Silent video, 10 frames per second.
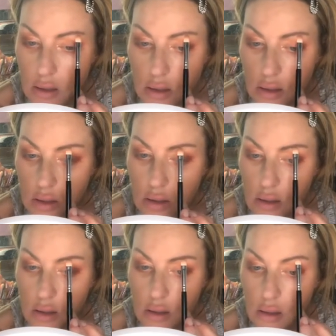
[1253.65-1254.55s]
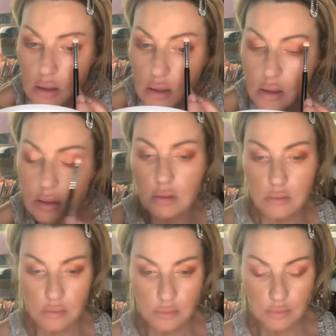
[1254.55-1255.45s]

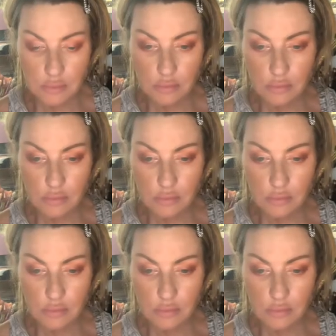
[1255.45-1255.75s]
Nothing is said.